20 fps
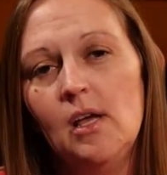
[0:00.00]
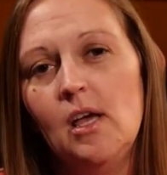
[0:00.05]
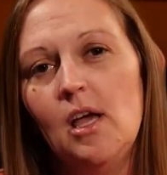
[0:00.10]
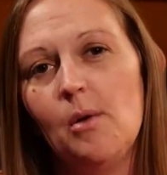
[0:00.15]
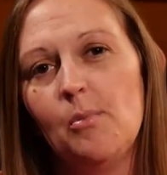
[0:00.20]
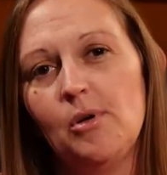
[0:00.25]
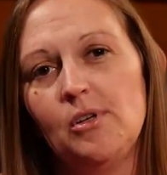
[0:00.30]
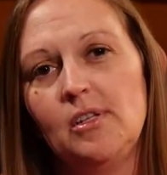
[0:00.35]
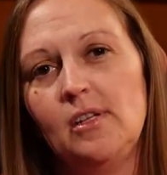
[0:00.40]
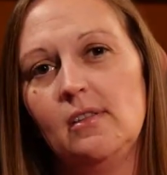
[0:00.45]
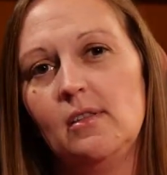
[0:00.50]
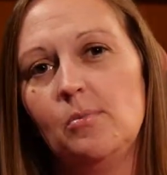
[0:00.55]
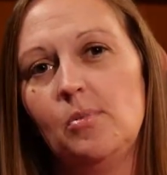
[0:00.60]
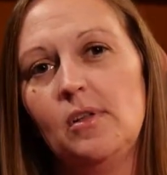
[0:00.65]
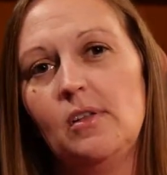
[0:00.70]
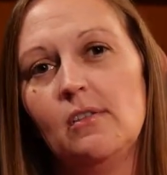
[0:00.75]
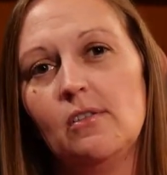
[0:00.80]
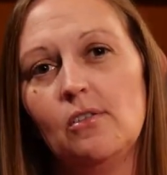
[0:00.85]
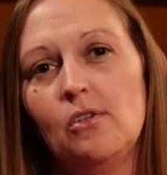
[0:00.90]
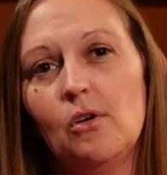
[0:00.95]
and
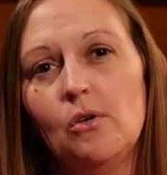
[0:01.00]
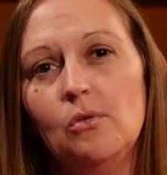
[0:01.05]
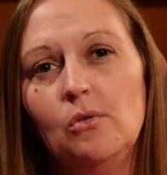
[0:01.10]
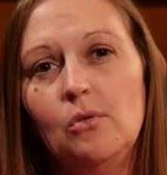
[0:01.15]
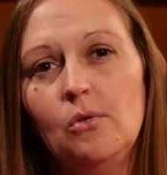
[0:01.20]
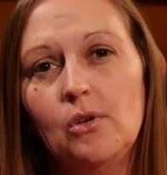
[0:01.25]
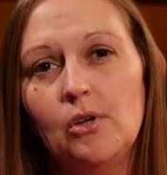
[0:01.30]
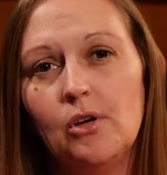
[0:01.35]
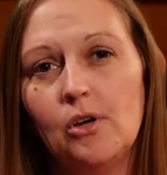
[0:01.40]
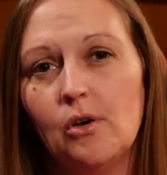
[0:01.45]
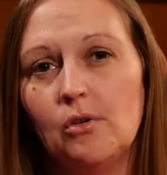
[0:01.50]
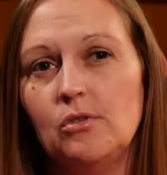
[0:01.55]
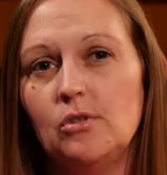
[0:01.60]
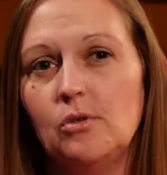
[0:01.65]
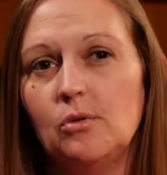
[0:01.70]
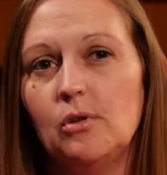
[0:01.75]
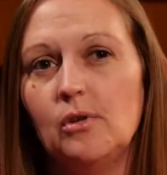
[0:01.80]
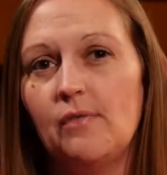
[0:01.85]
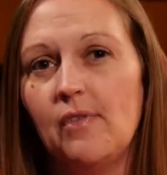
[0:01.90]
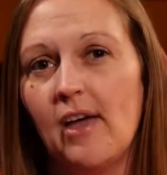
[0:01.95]
participants know who to go
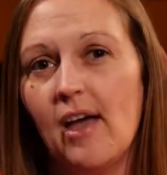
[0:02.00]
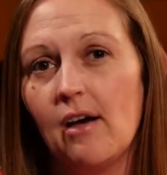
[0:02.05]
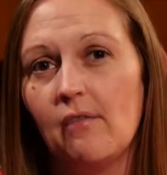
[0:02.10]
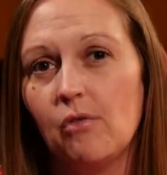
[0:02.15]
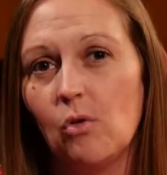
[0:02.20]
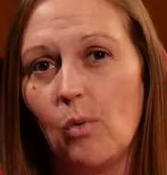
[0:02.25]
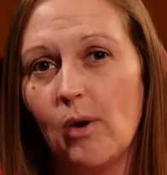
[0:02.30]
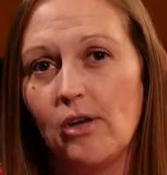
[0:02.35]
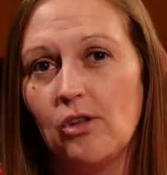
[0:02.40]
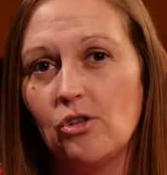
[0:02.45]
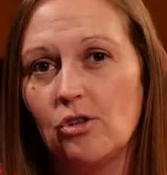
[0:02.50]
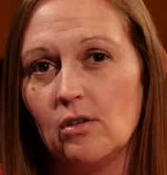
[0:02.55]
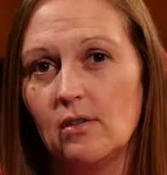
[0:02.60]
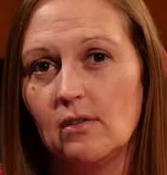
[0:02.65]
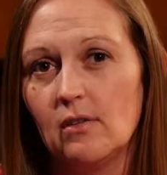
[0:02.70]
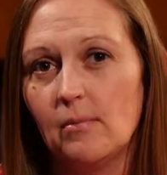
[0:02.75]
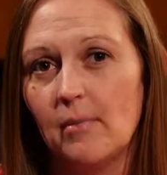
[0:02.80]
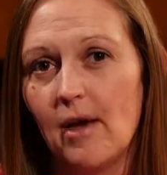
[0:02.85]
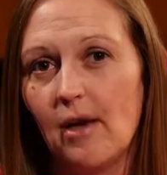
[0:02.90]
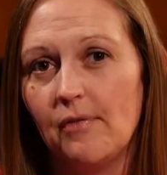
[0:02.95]
to if they have
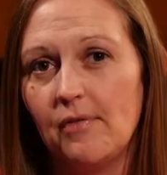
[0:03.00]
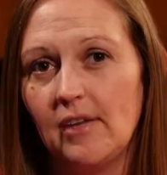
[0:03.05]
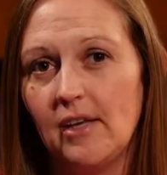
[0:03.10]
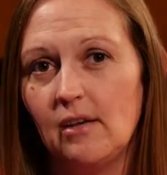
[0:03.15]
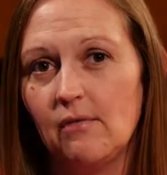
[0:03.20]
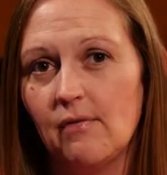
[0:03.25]
questions about the